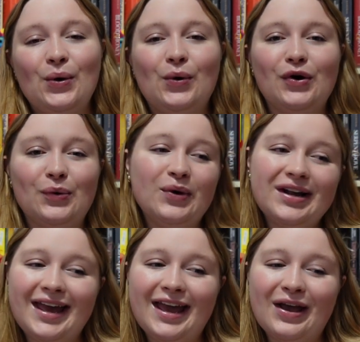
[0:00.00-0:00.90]
or
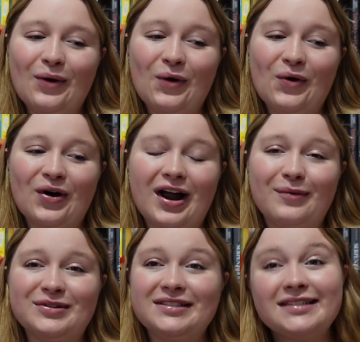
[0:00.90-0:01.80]
working or I
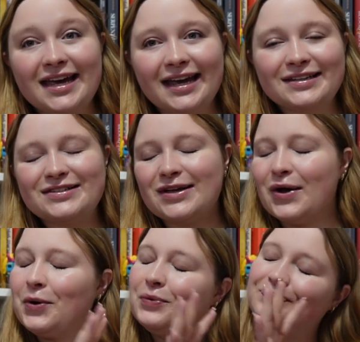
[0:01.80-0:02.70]
was sick,
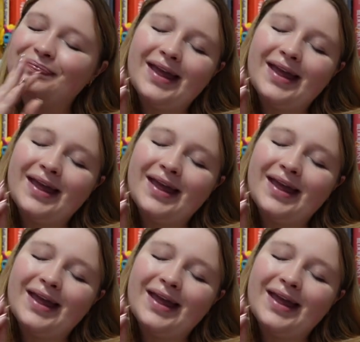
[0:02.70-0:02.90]
so